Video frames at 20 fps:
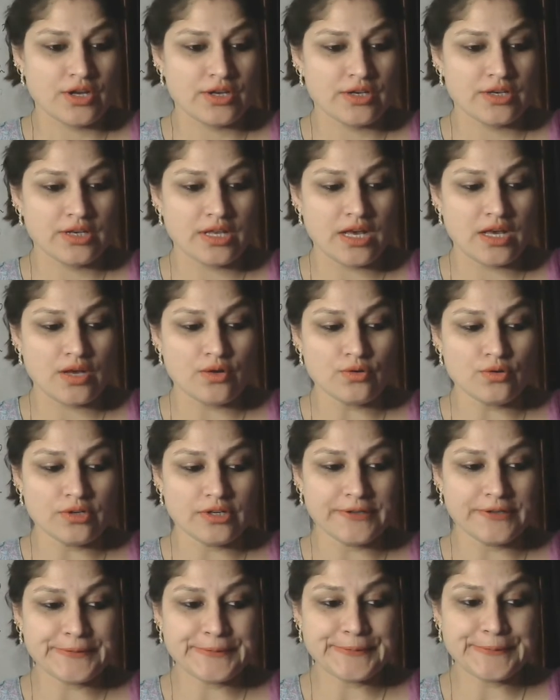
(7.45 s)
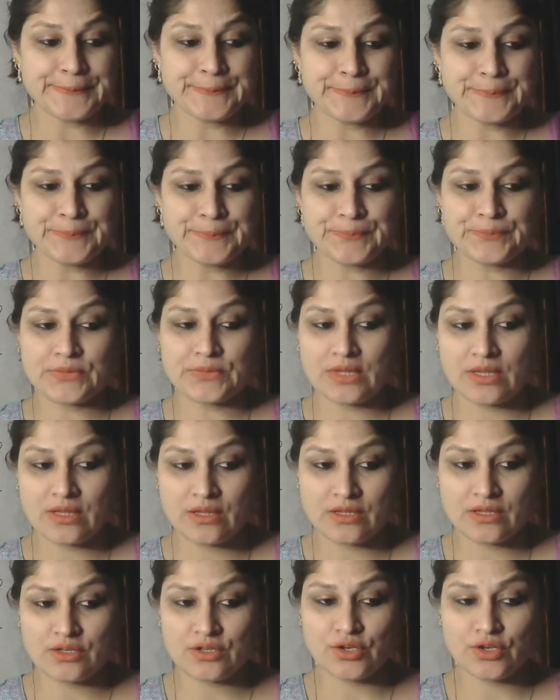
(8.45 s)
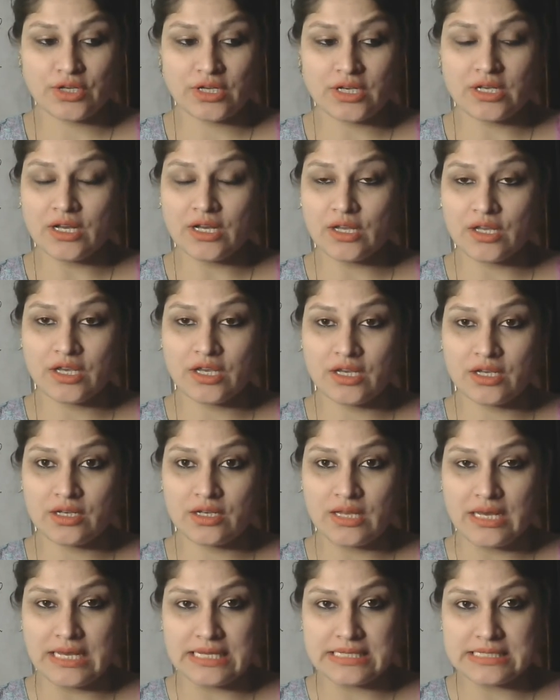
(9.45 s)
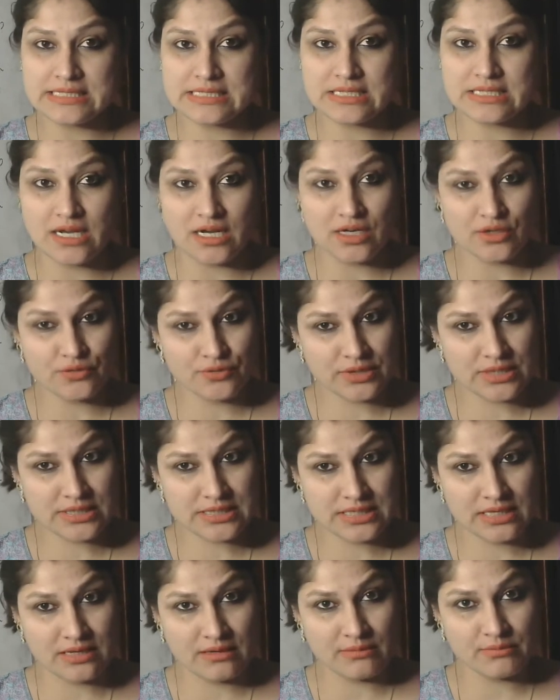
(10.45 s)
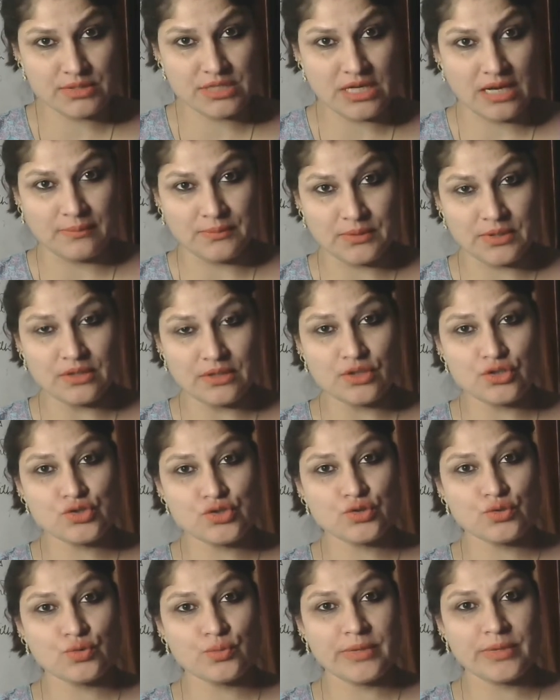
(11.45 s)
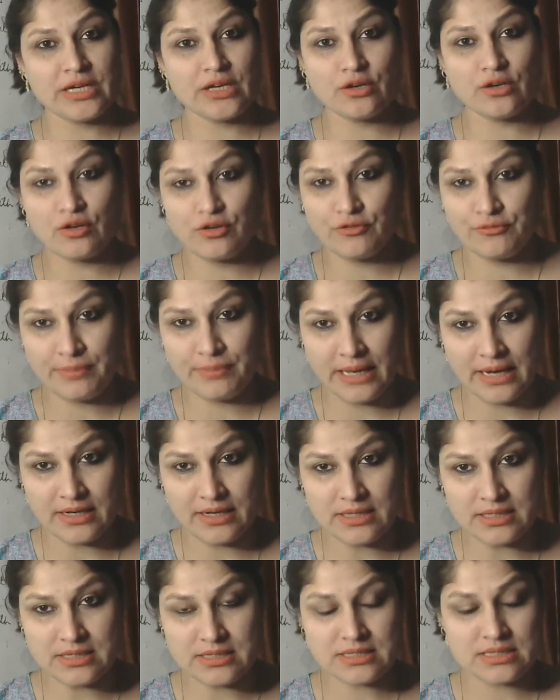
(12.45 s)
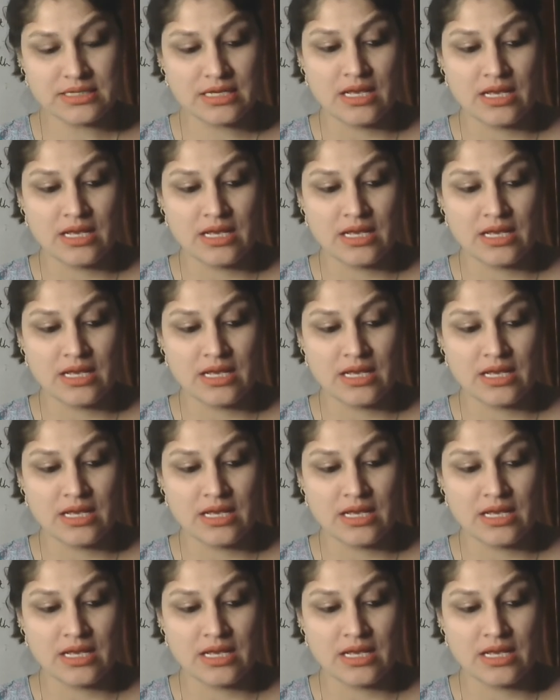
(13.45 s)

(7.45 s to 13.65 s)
Now, um, today again, I'll start with the same chapter, The Shoemaker of Paris.